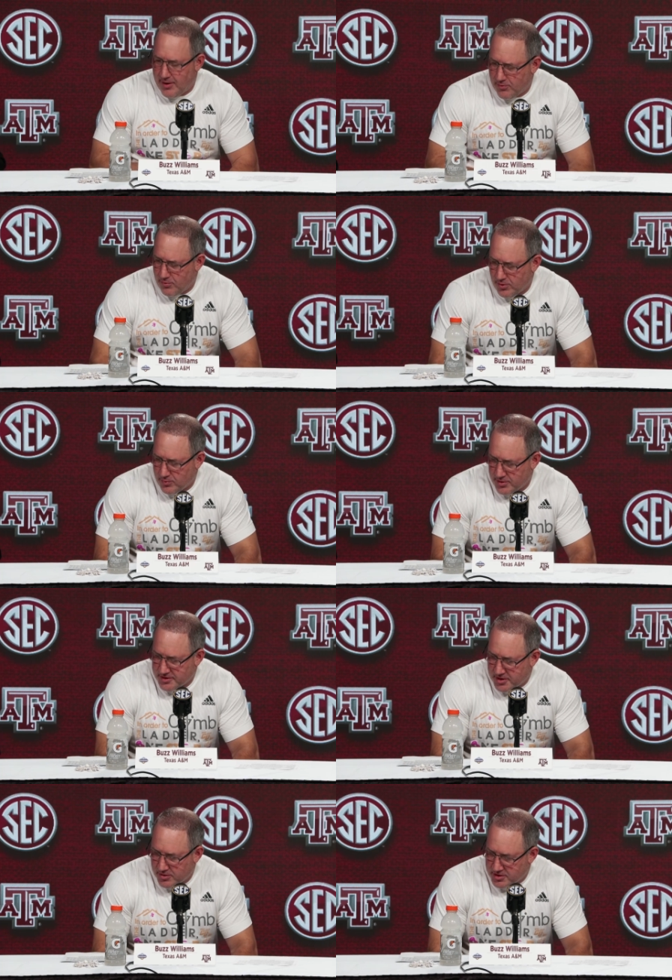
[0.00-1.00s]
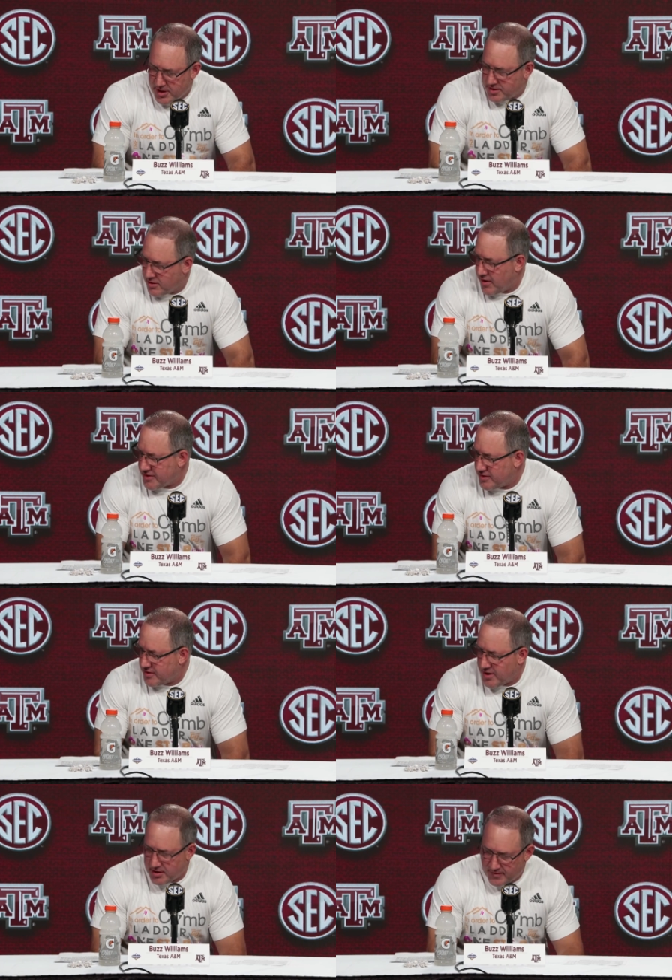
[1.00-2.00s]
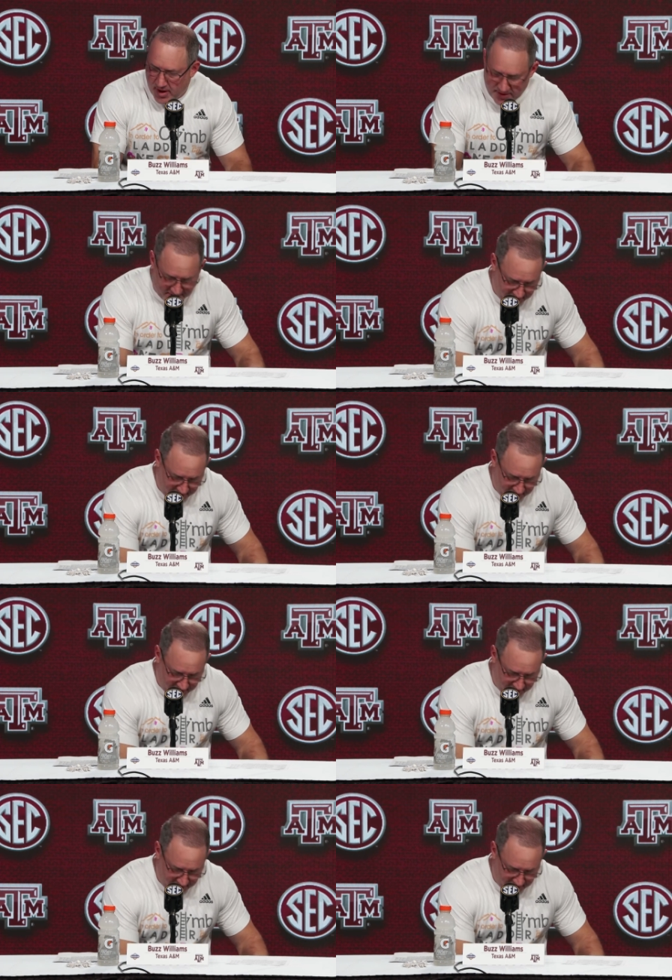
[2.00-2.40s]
We'll just go straight to questions. Thanks for asking,